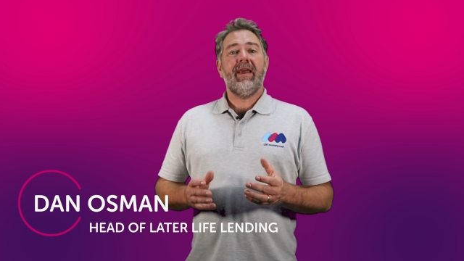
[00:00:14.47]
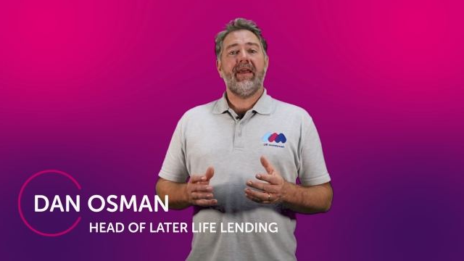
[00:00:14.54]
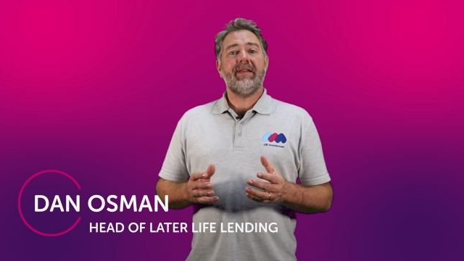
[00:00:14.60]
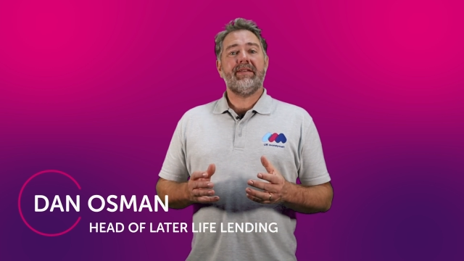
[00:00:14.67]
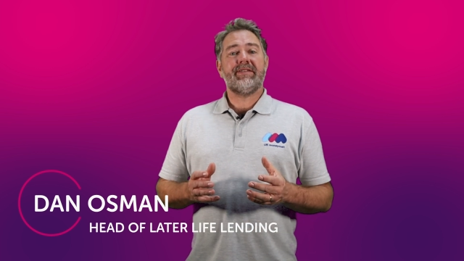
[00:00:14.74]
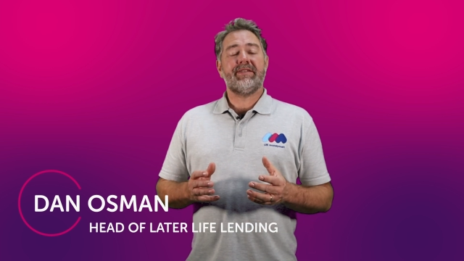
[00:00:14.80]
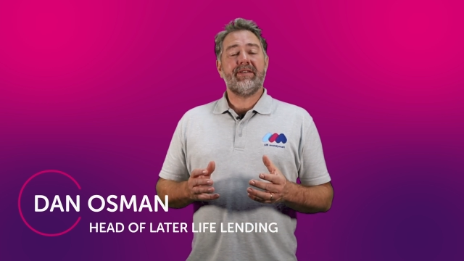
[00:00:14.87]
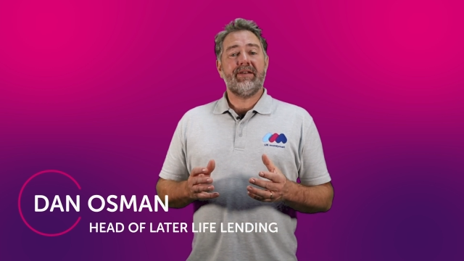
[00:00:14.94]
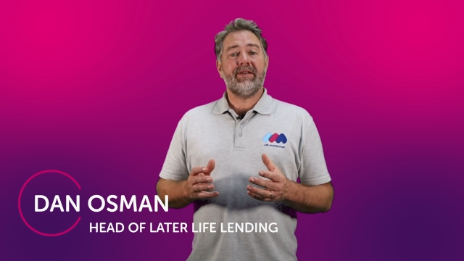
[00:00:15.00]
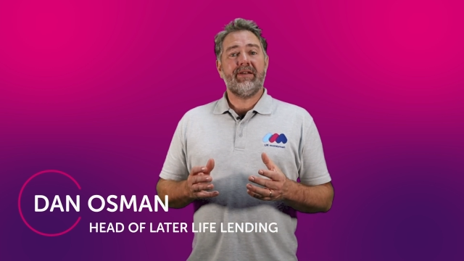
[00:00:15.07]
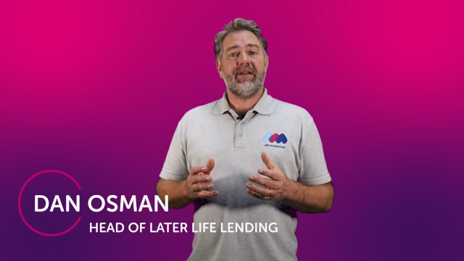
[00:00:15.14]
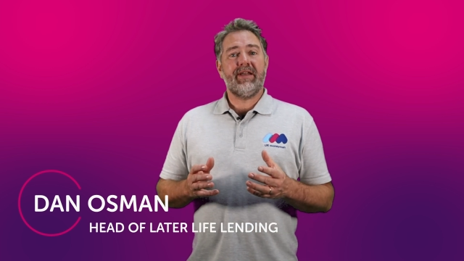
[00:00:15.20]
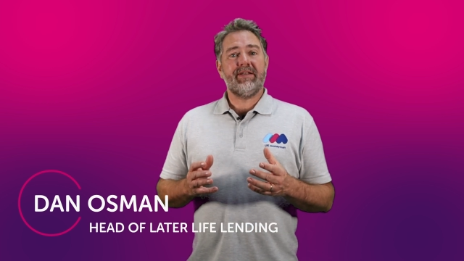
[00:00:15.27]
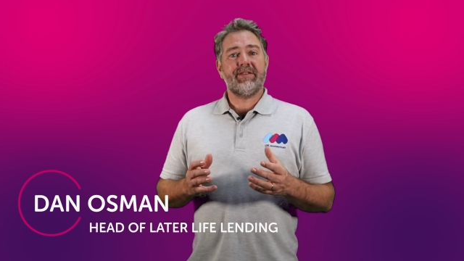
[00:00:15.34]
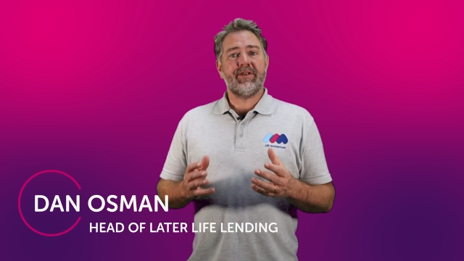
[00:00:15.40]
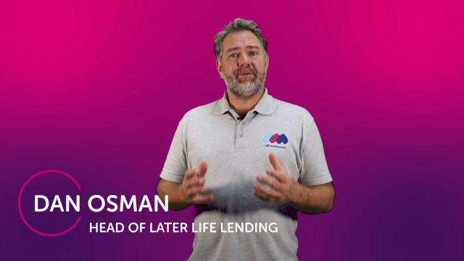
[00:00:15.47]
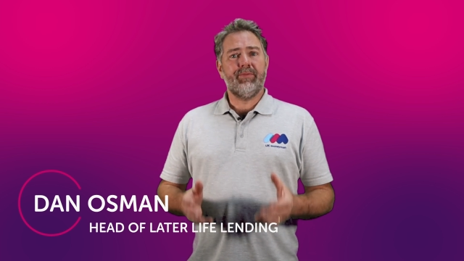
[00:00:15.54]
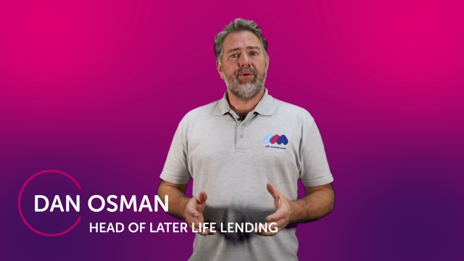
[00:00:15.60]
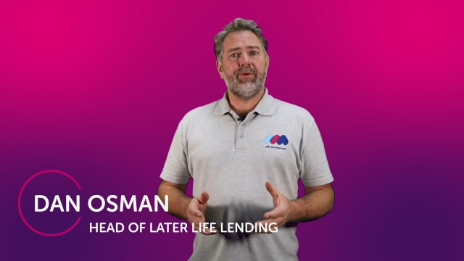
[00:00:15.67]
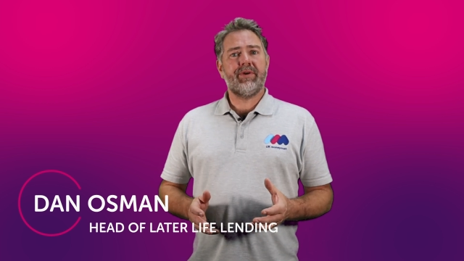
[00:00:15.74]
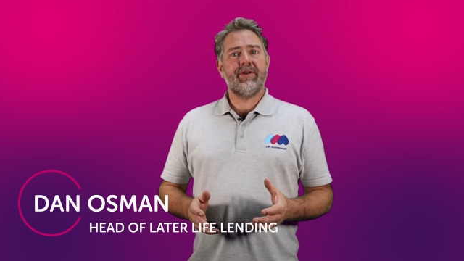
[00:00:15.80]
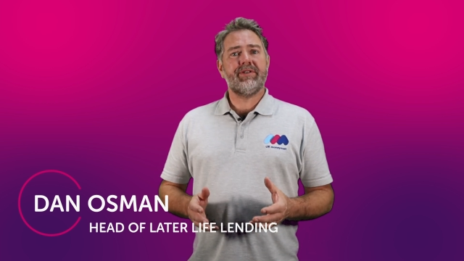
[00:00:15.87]
It's a, it's a
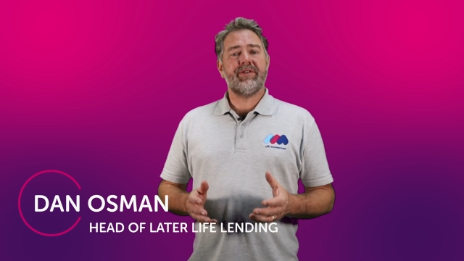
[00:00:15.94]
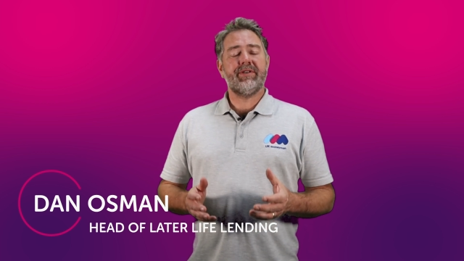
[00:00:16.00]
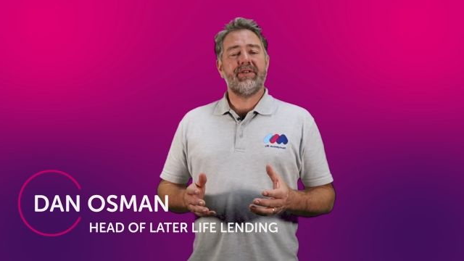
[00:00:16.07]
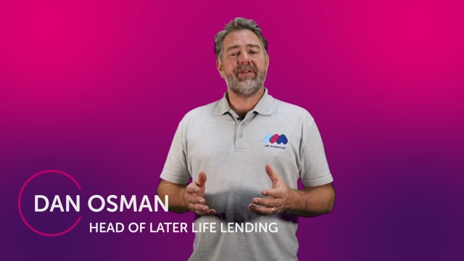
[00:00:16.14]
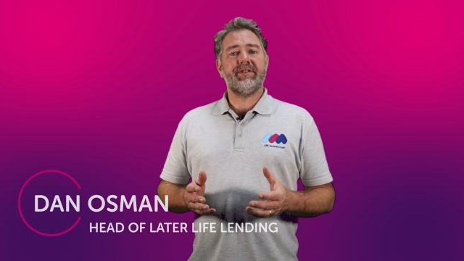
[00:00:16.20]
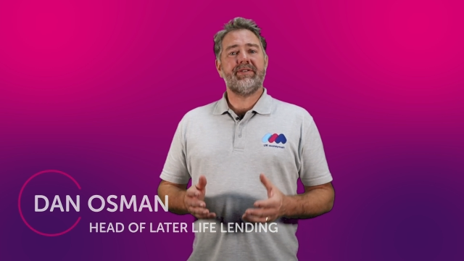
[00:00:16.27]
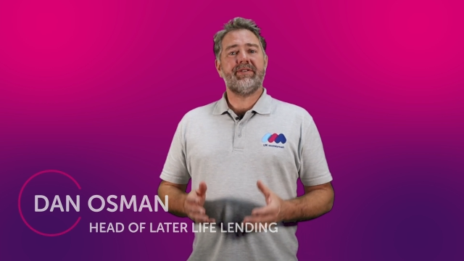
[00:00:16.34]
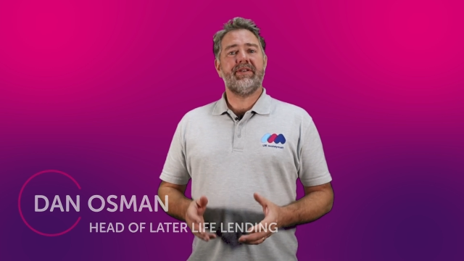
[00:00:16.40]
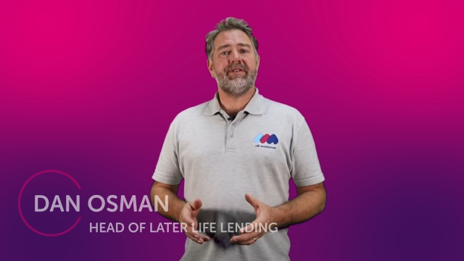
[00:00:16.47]
mortgage that is